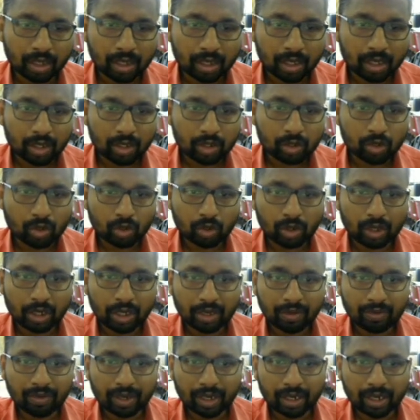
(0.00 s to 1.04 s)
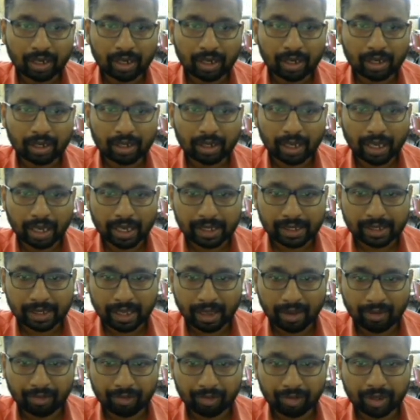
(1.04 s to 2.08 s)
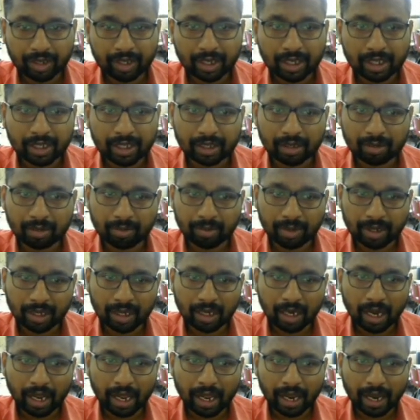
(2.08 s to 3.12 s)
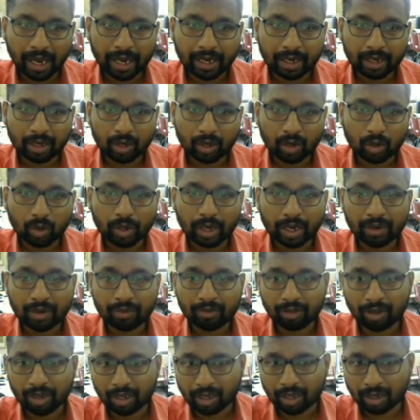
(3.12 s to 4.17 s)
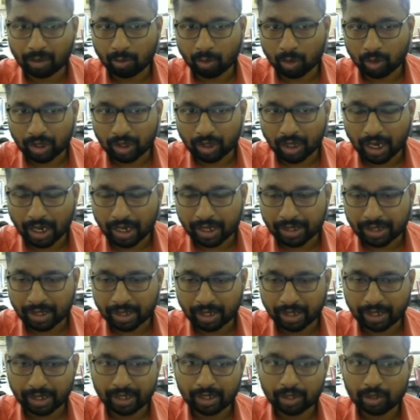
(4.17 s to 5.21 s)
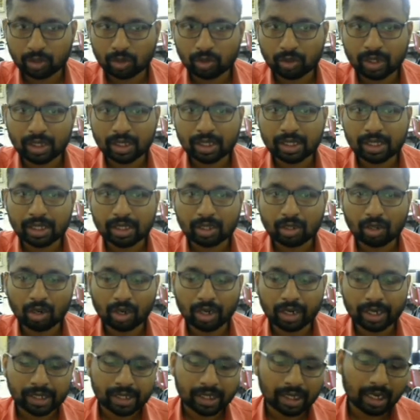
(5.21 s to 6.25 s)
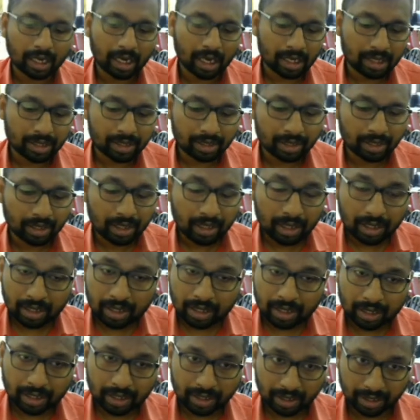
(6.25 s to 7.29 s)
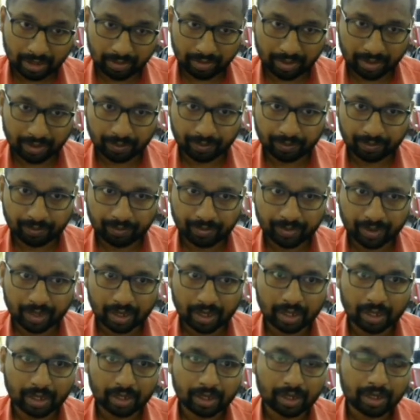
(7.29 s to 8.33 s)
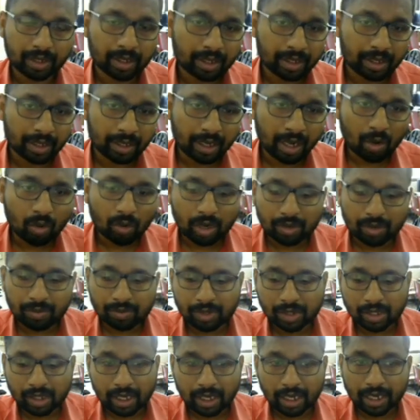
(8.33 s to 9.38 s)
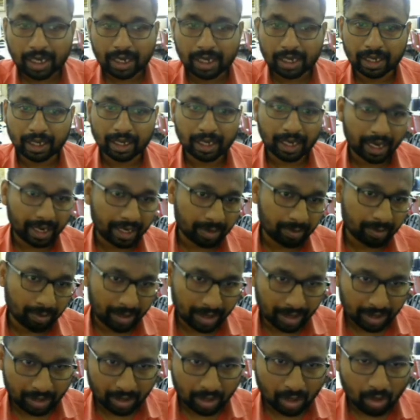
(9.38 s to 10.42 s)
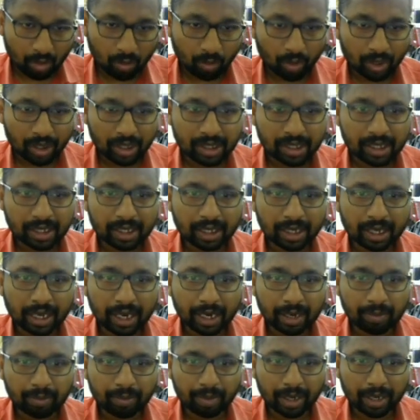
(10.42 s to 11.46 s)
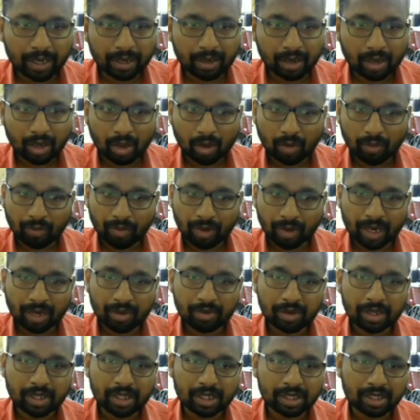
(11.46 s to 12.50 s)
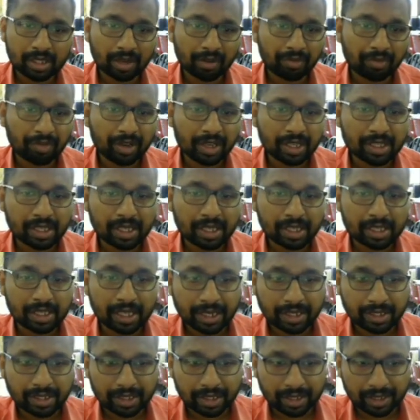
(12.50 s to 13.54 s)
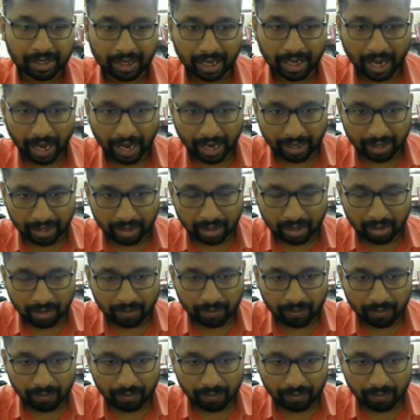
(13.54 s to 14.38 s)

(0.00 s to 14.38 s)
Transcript: So a lever has the effort in the middle and load and fulcrum on the either end. So this is called as a class 3 lever. Now comes inclined plane. What is inclined plane? Whenever the surface is at certain angle,